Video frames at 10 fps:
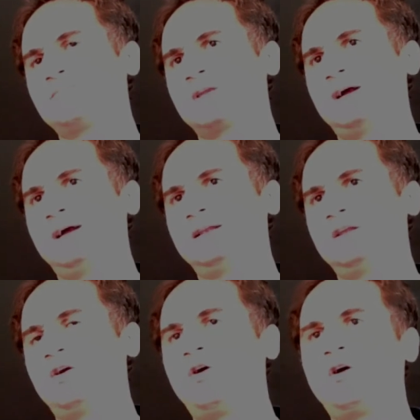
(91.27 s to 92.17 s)
and the
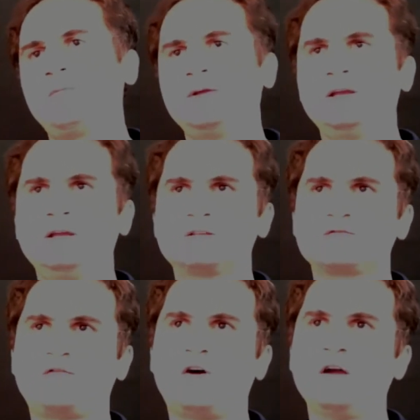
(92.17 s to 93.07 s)
arm is
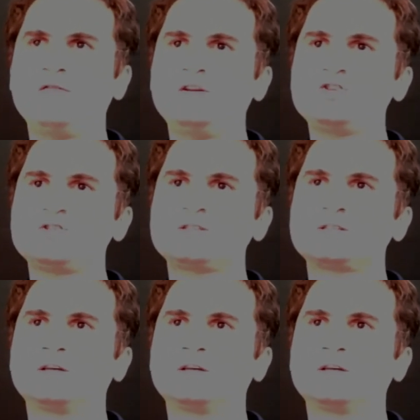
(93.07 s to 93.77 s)
5 inches